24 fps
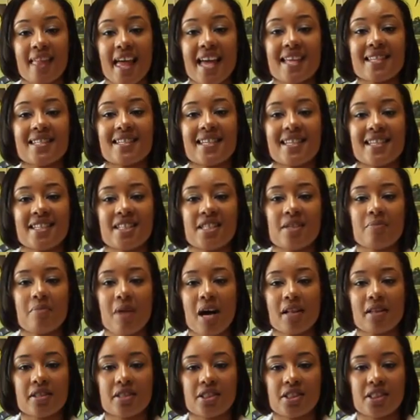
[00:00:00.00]
that's
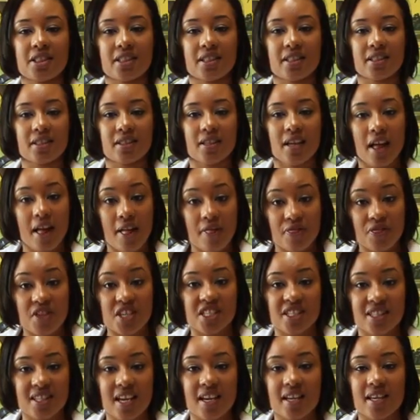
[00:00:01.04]
entomology, the
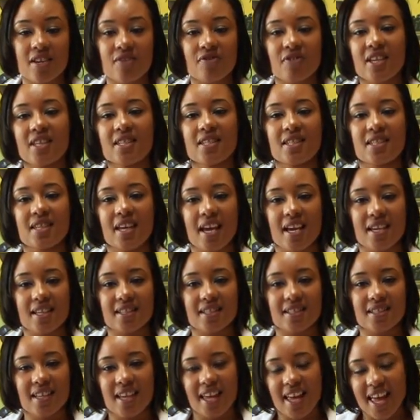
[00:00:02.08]
study of
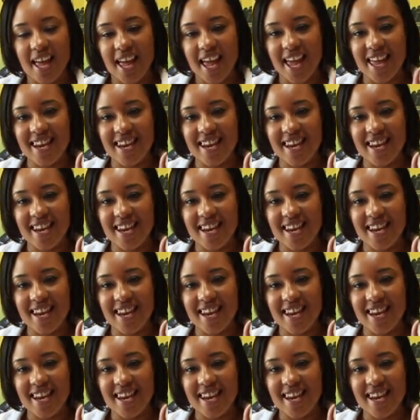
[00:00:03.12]
insects.